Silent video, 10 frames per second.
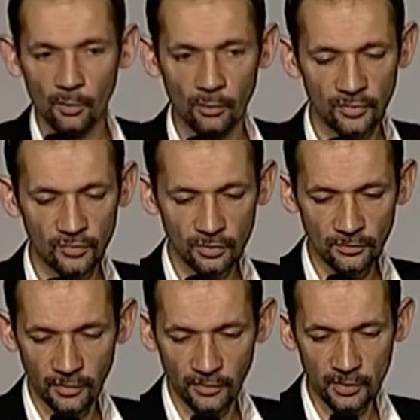was used
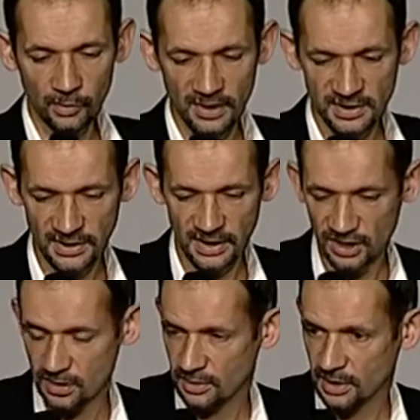for the US
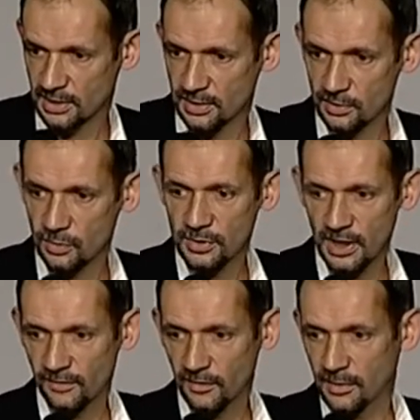election in
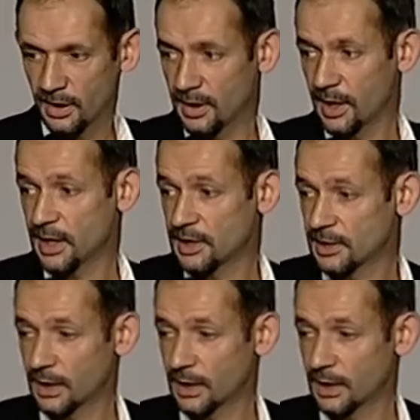2008.